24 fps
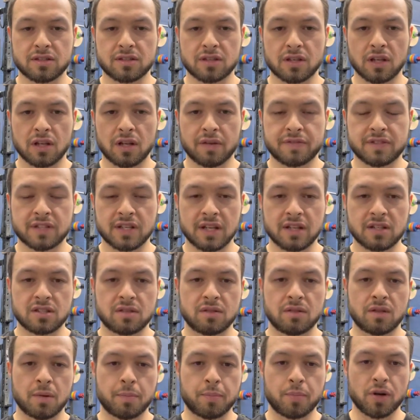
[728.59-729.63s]
So you'll have seen
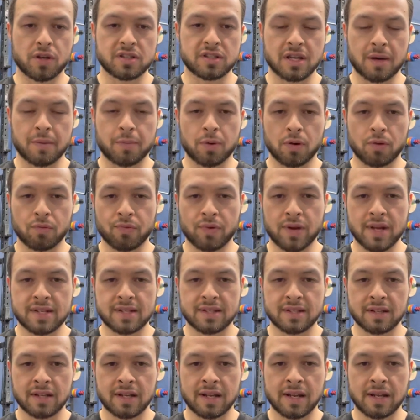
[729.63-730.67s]
the post that I put up
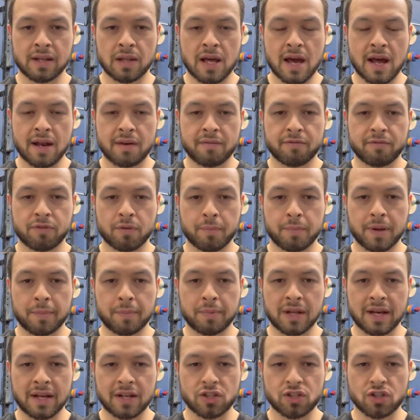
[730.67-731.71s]
recently, learning from
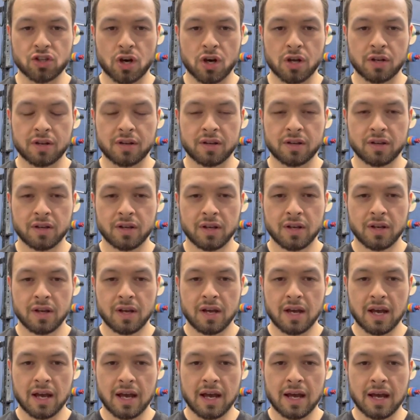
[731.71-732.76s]
people like John,
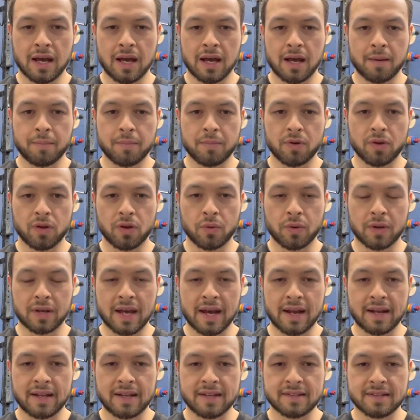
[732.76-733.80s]
who
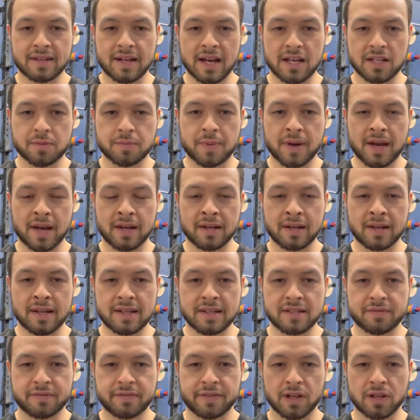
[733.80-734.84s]
again, he's an expert in
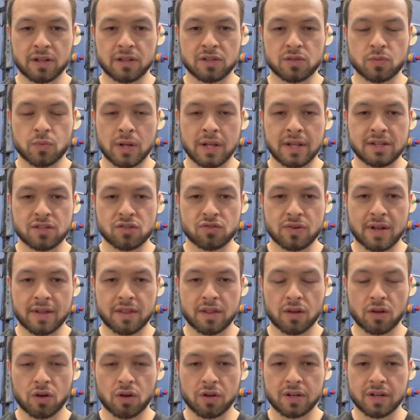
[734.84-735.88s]
his field as well in strength
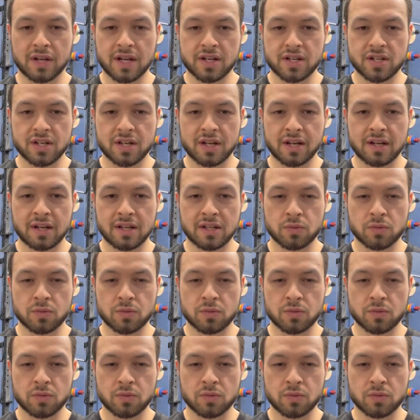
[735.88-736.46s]
and conditioning.